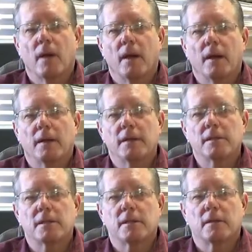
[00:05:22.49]
In
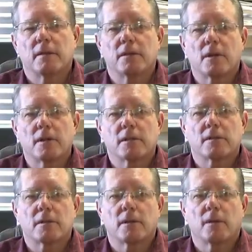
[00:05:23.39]
addition, the charge
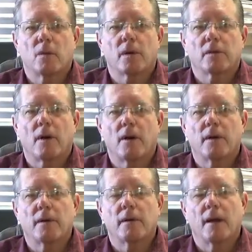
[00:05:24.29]
controller works
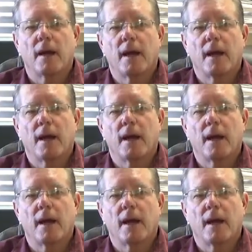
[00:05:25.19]
harder